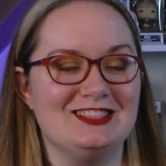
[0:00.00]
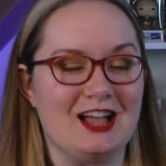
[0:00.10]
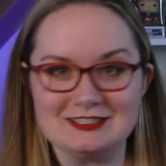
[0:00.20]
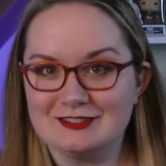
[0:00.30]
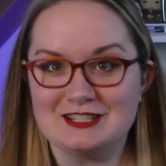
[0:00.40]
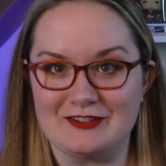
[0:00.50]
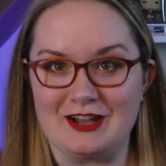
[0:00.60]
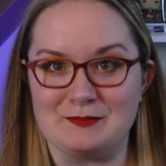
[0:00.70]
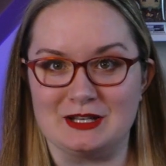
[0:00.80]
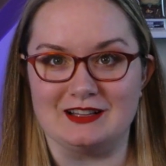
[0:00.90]
lots of stuff
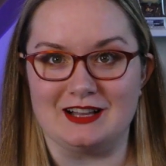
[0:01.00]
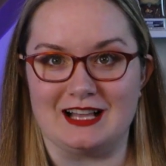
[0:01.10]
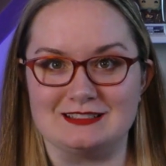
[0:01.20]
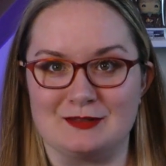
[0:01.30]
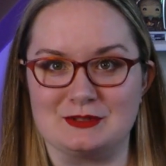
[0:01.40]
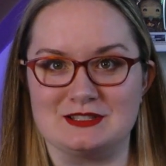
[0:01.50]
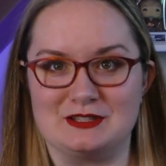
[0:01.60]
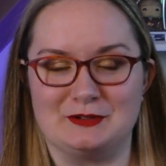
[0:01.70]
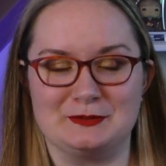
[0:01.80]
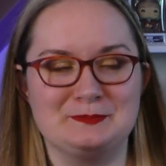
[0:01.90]
happened in the last
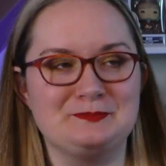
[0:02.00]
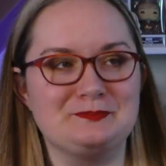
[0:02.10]
episode.